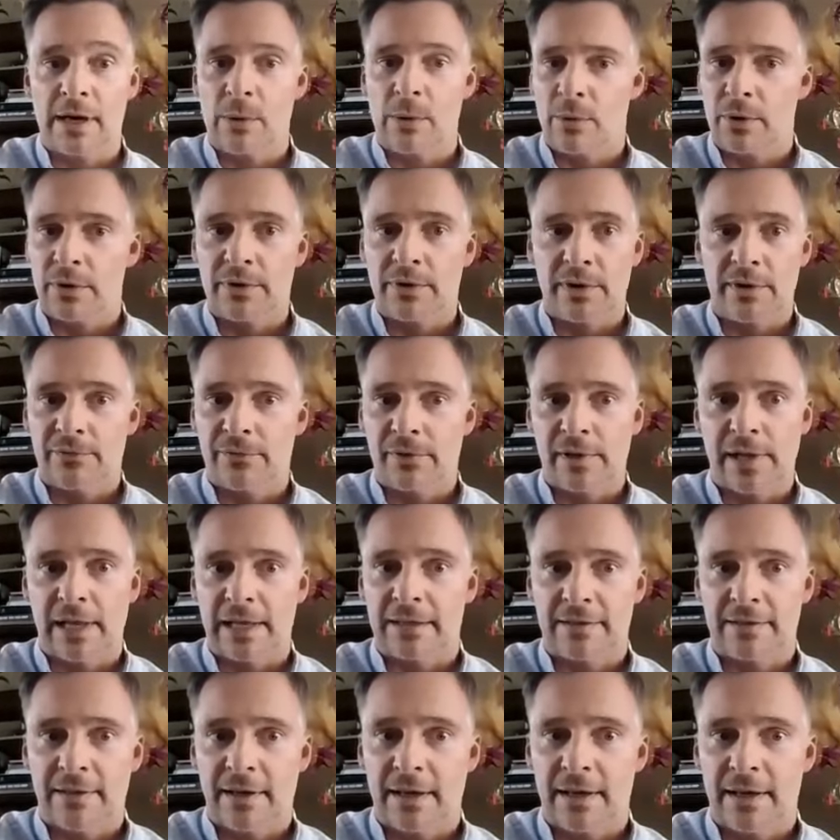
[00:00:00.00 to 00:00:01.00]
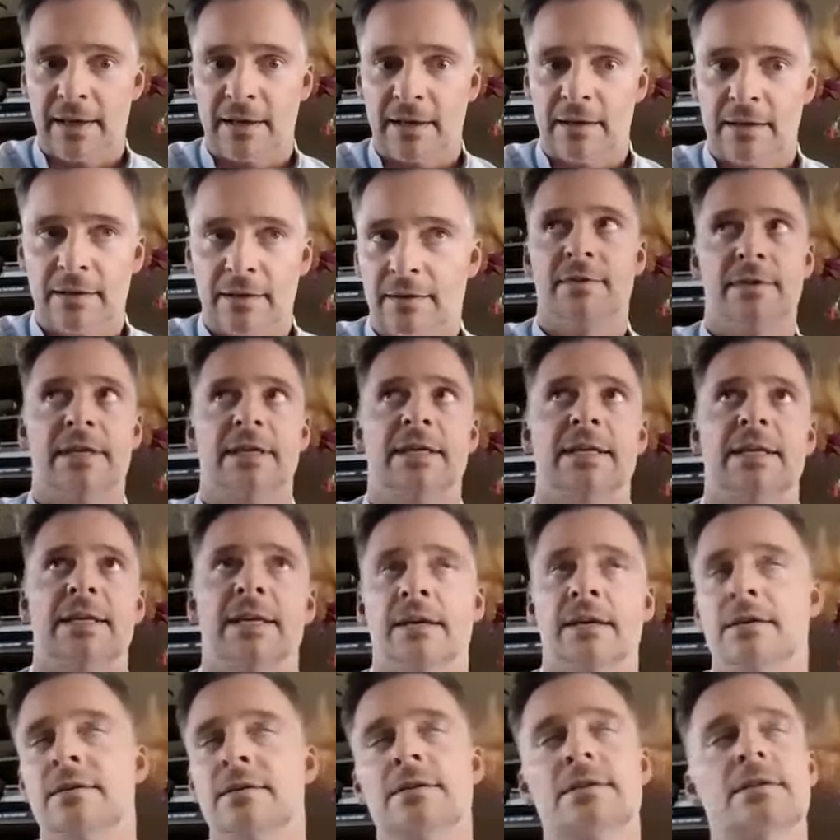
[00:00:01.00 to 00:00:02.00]
I worked there for like 10
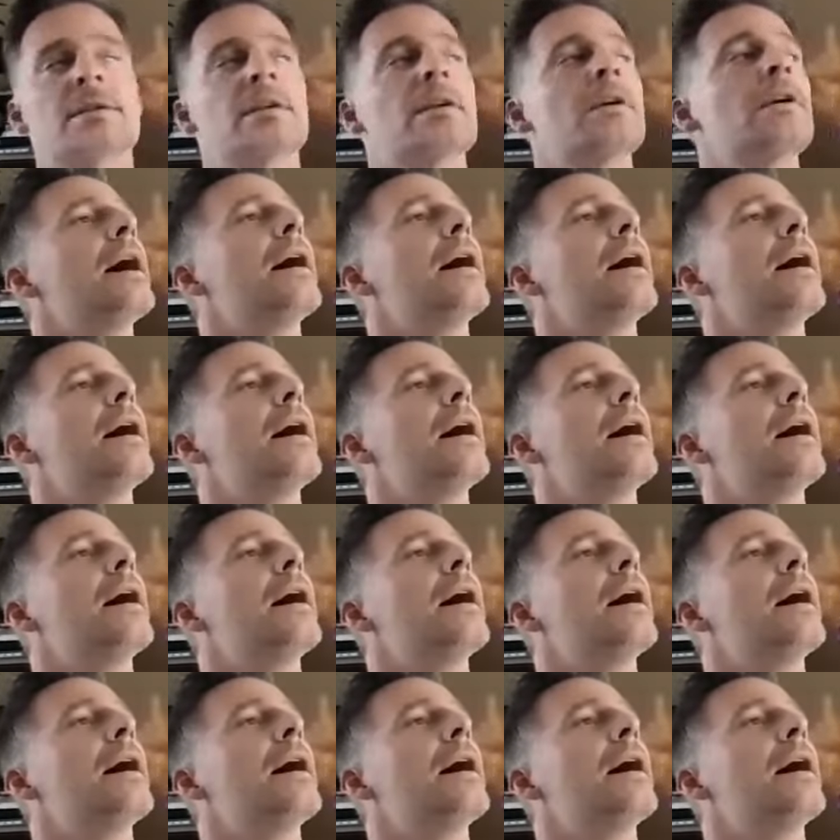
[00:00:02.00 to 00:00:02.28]
years.